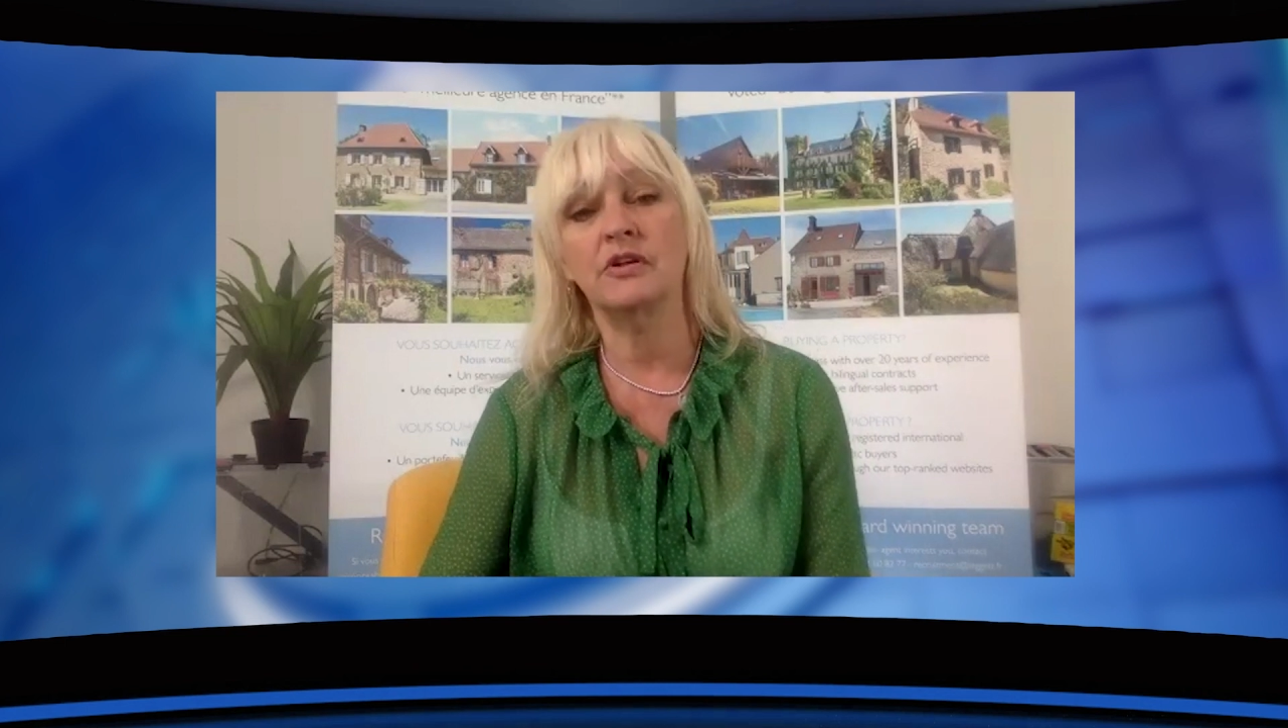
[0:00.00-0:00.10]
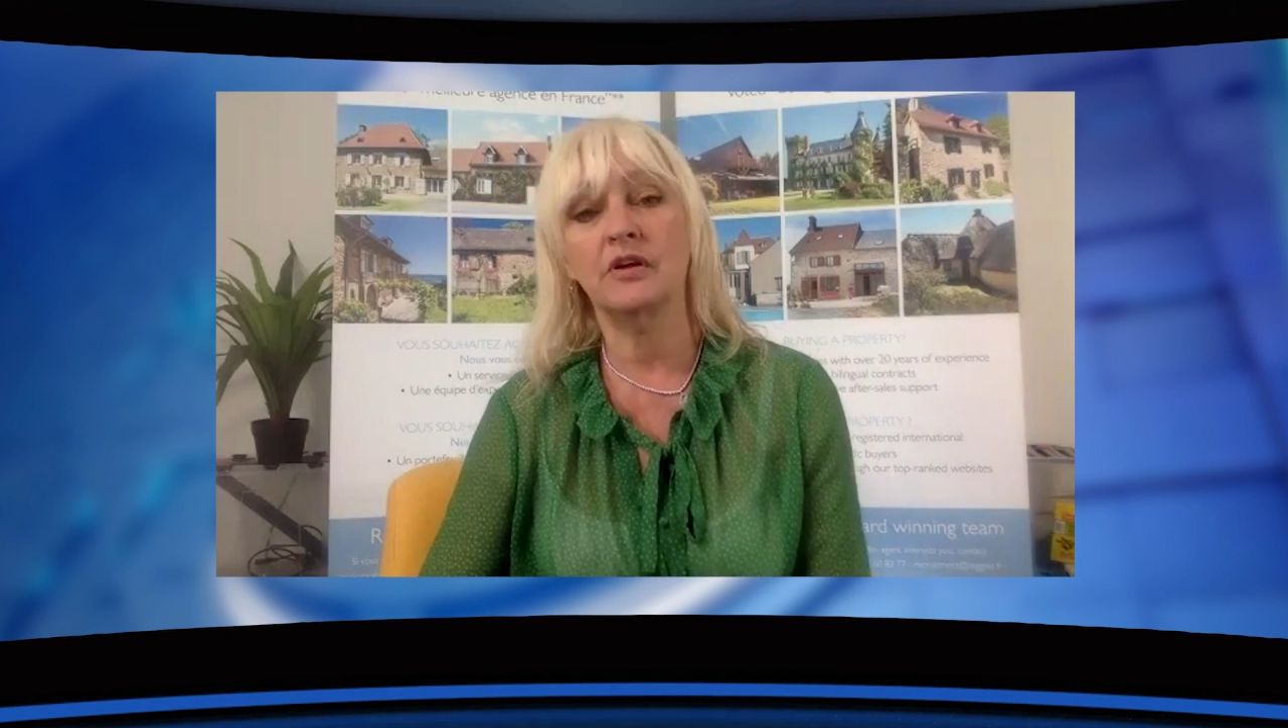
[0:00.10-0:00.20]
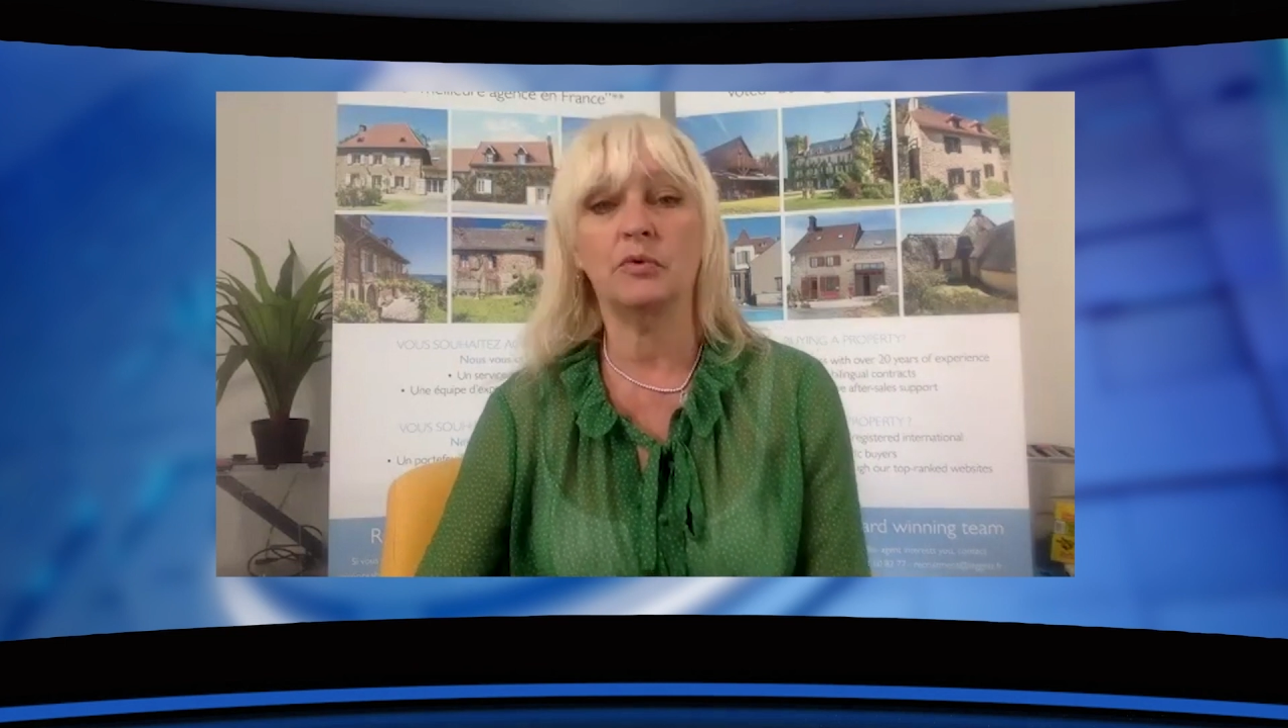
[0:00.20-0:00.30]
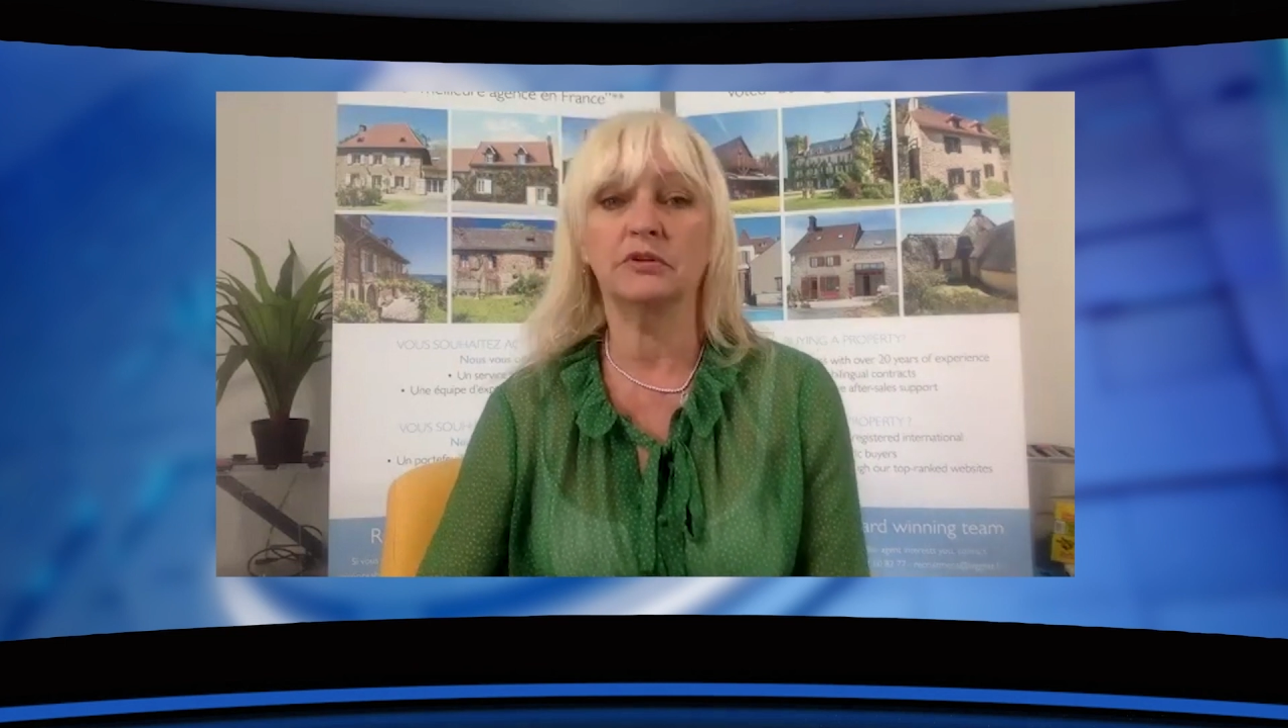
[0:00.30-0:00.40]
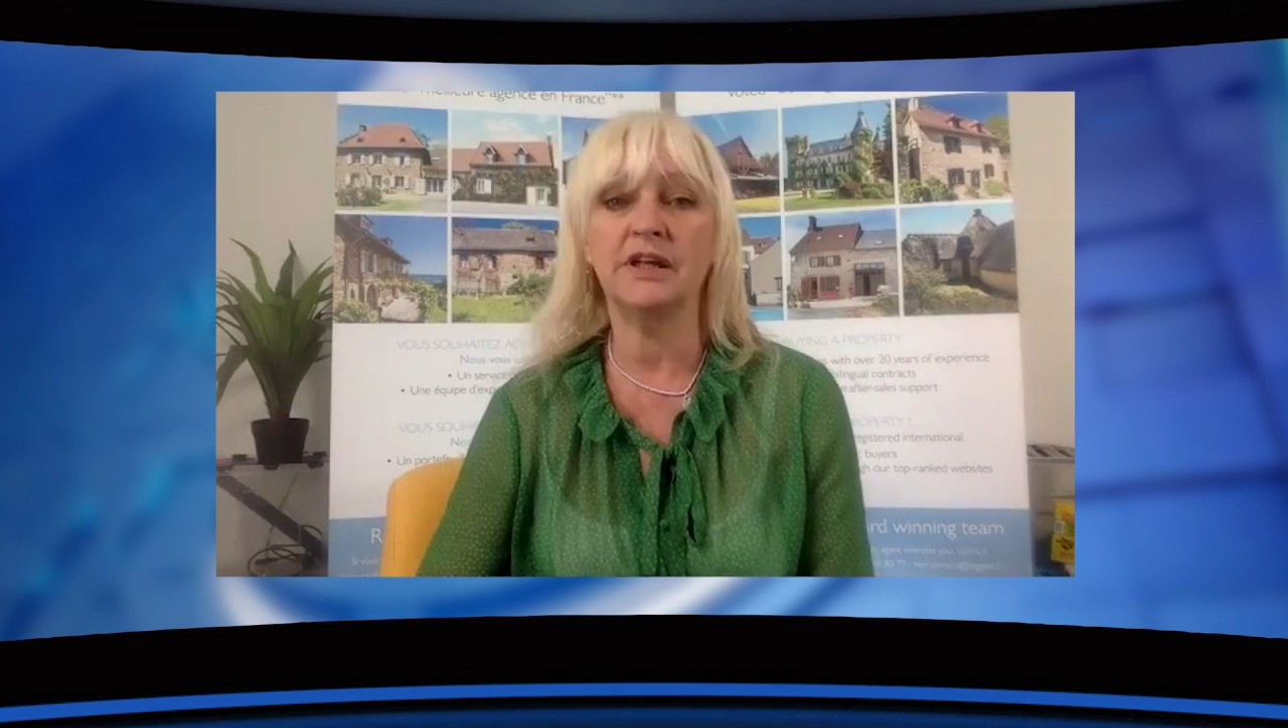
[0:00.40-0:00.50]

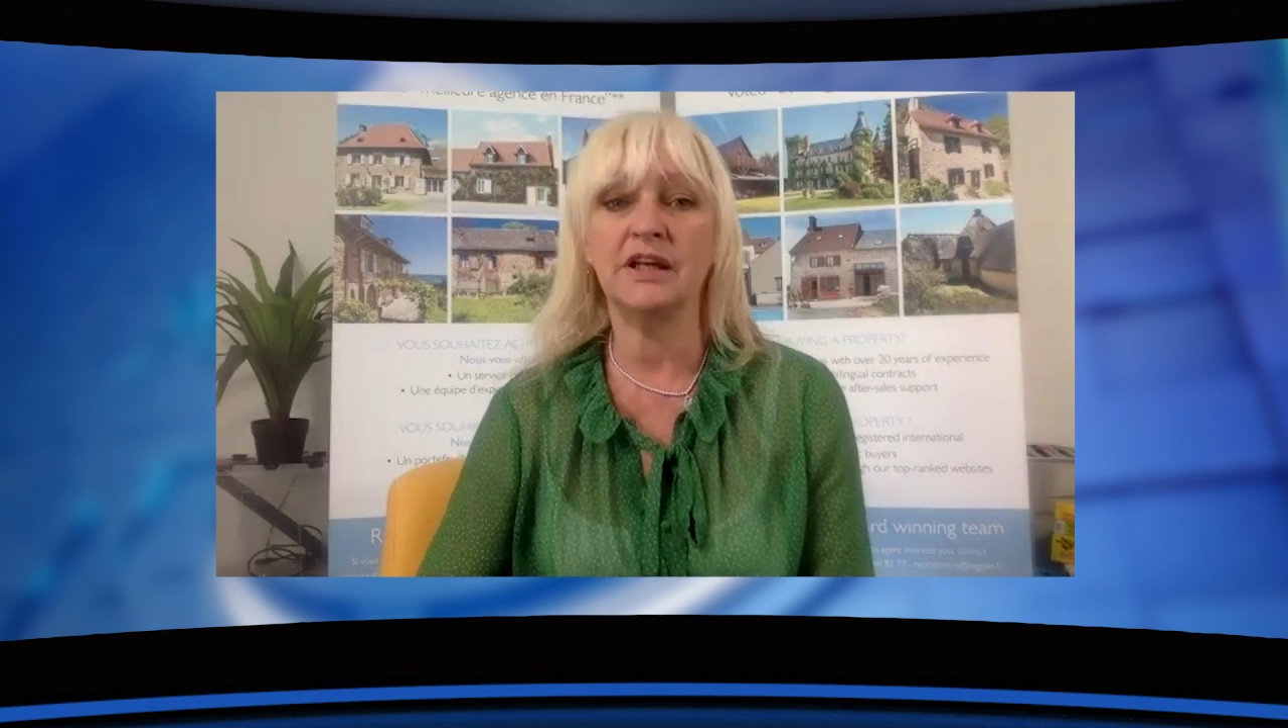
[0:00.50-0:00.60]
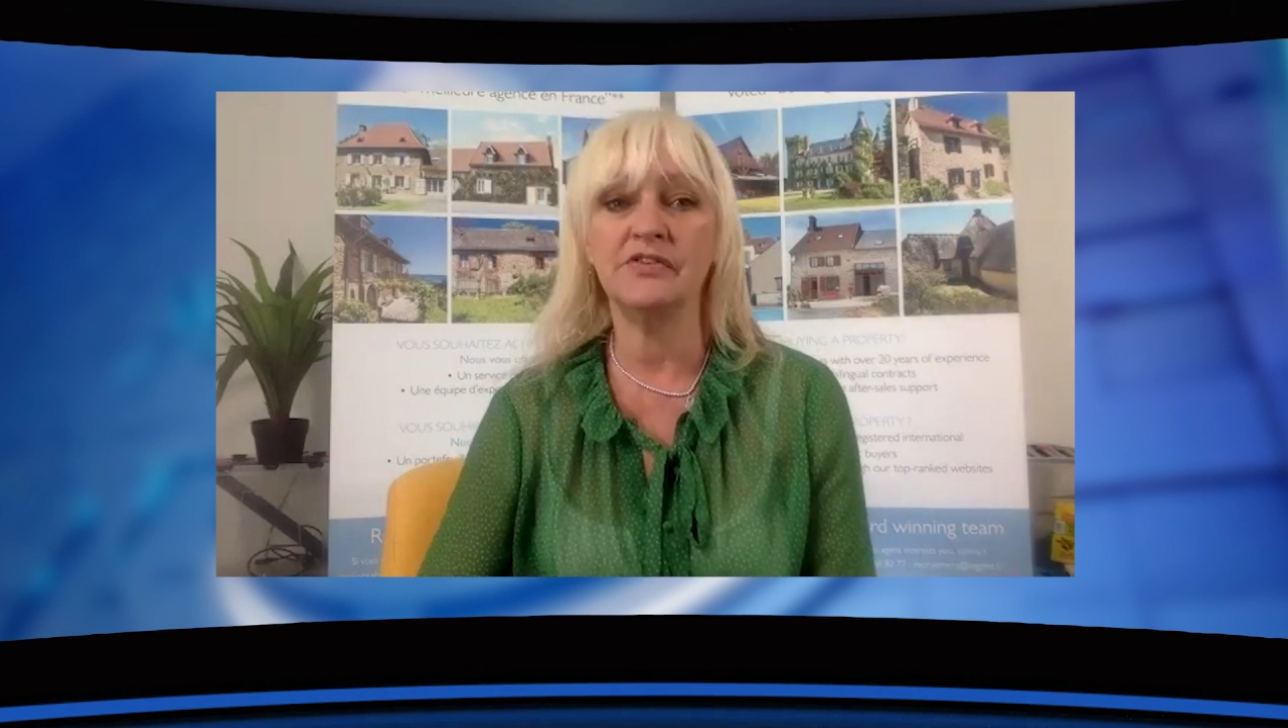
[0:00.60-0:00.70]
that we'll need.